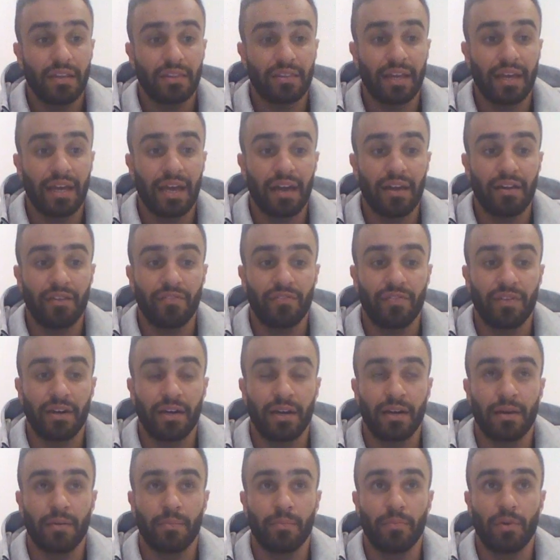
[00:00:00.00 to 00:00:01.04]
They have
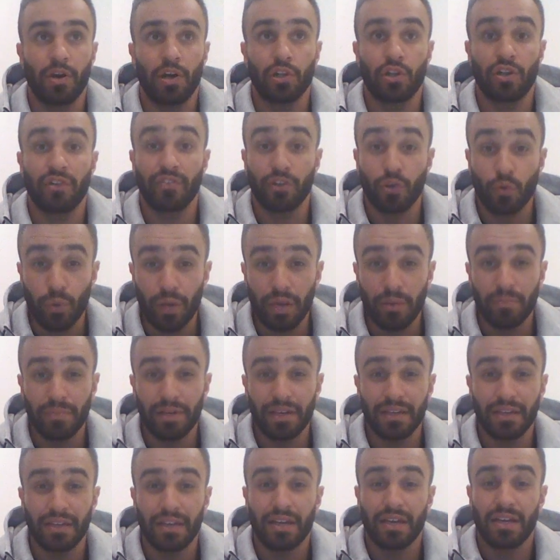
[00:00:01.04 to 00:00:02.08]
a lot of
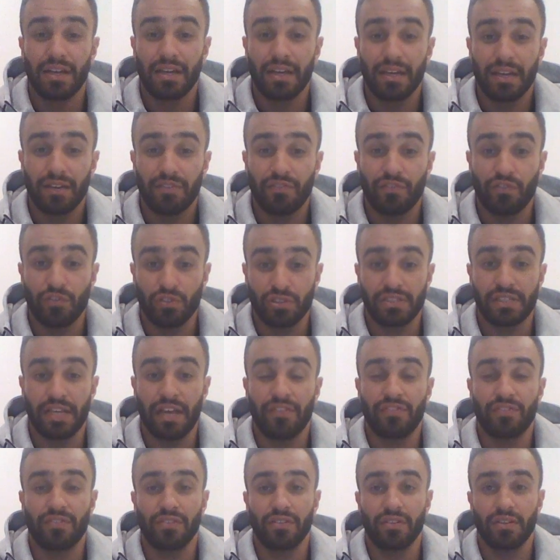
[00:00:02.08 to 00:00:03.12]
equipment for
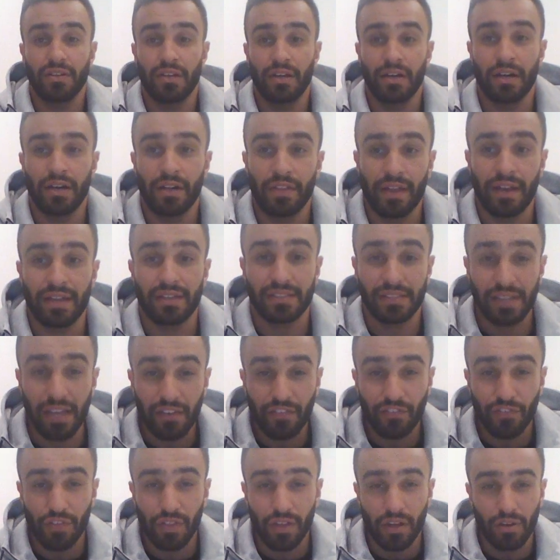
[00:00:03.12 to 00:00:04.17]
that are
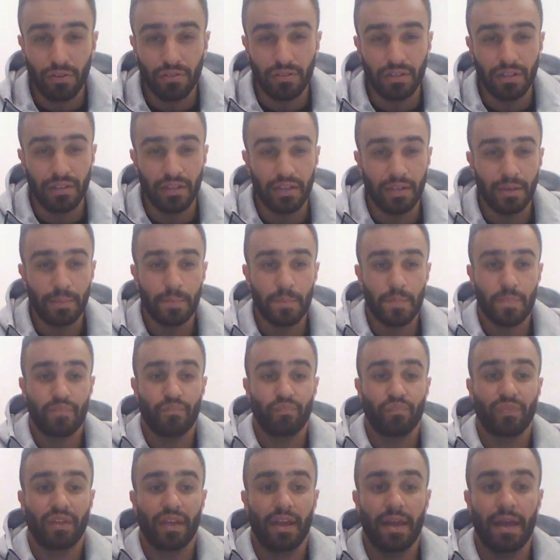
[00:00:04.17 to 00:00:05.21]
safe for the elderly,
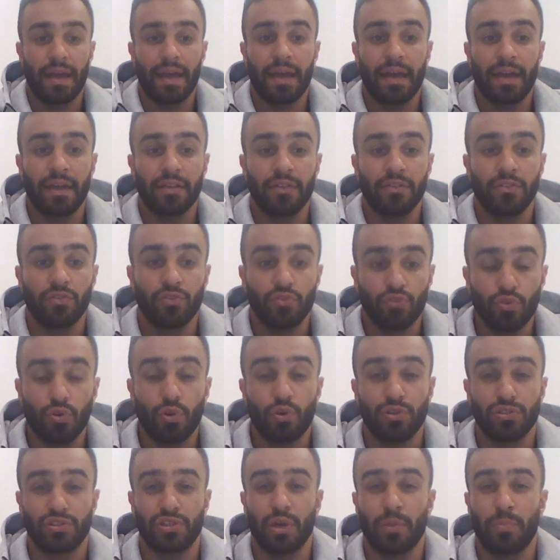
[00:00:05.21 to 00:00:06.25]
and
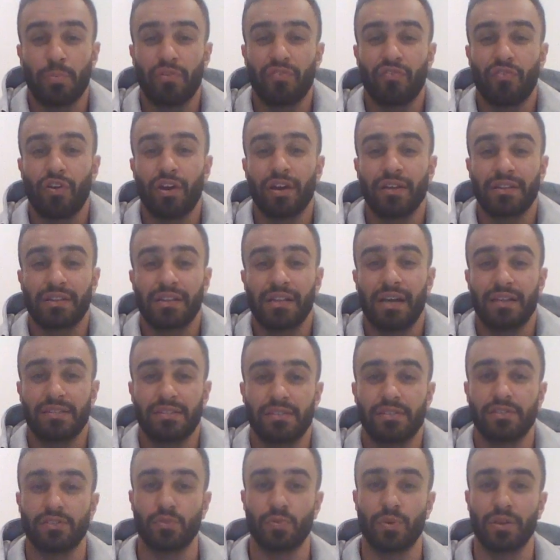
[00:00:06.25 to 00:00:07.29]
do also provide
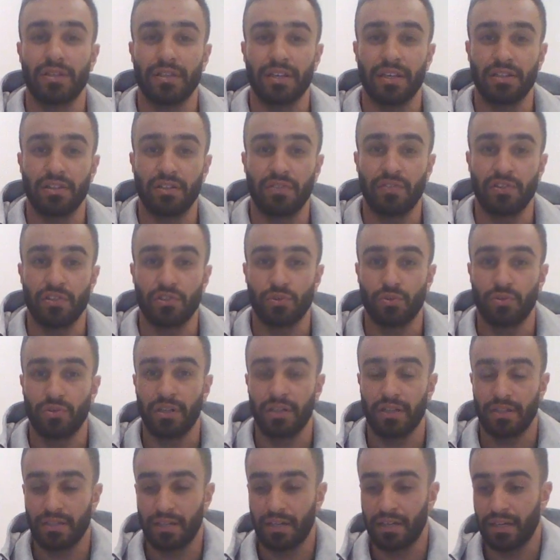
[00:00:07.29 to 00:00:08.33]
classes as well as
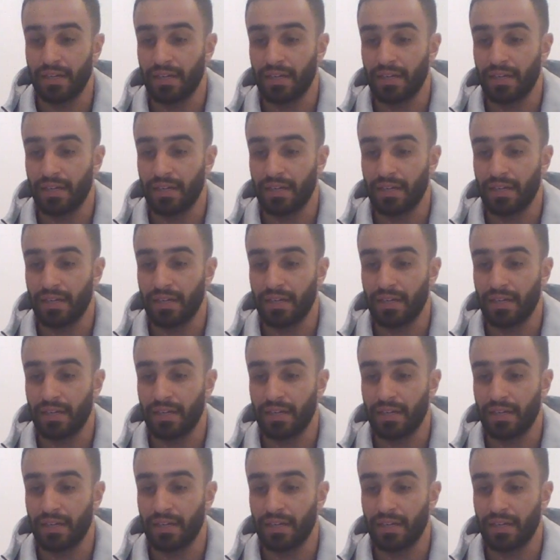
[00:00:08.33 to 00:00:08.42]
individual